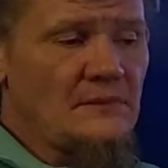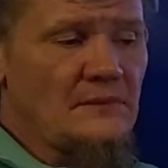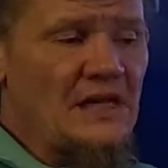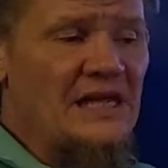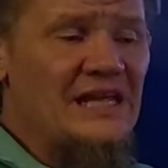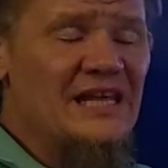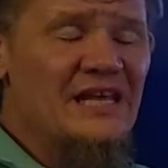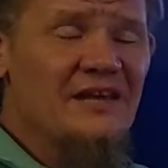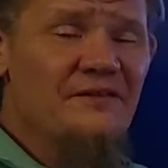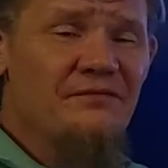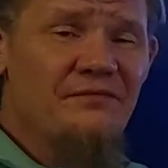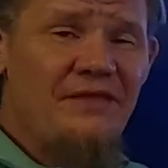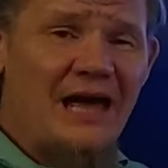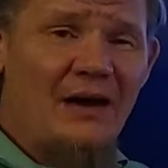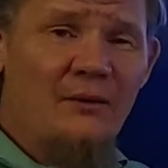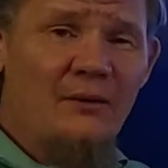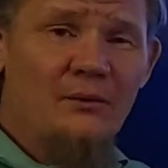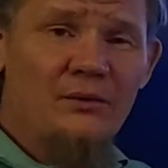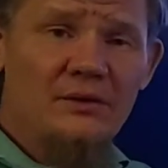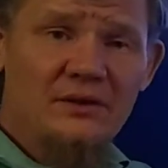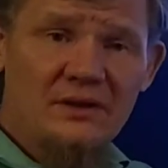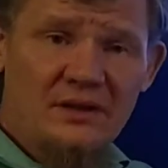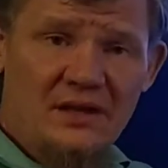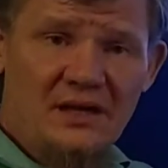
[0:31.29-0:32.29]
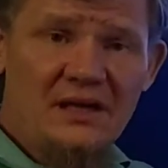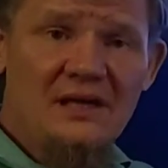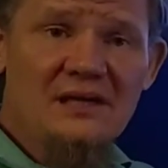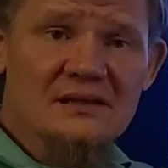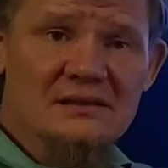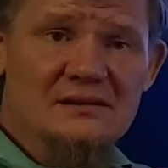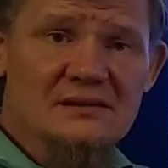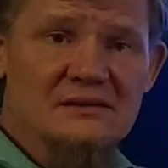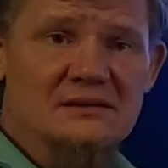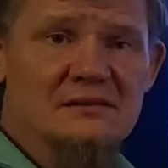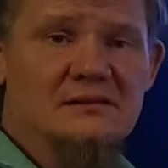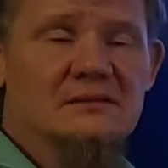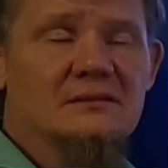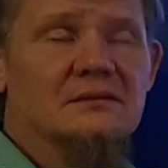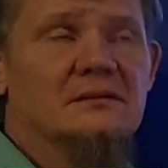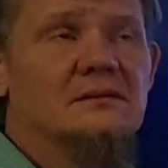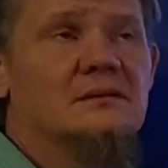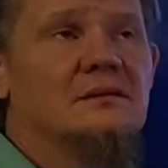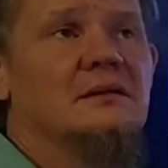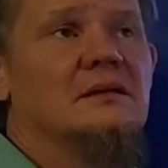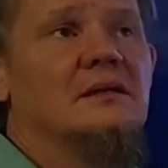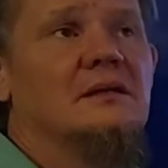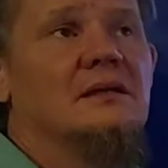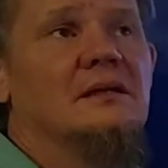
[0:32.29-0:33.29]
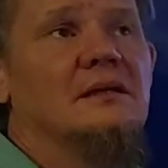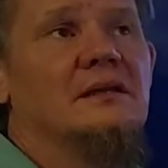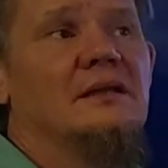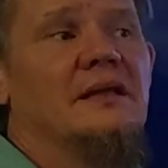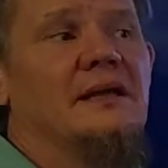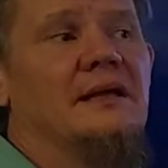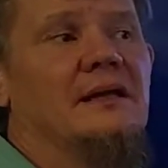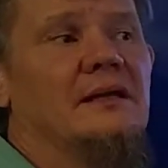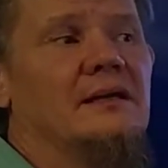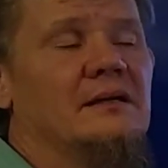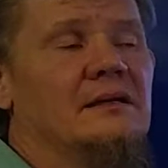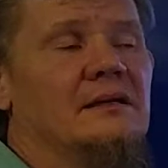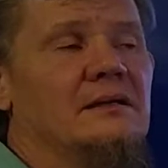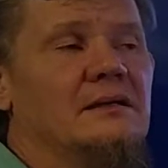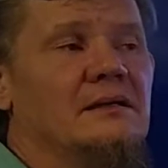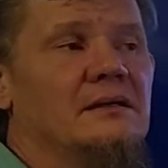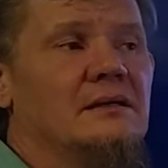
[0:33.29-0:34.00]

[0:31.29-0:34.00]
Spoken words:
If that were the case, then